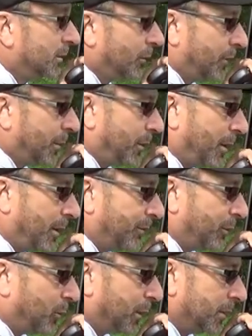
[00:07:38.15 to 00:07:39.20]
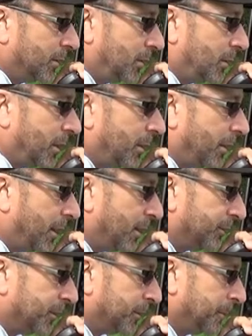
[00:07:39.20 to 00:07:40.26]
November Alpha 1, Sierra
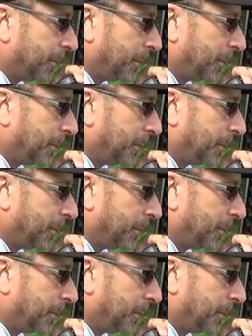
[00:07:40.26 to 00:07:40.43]
Alpha.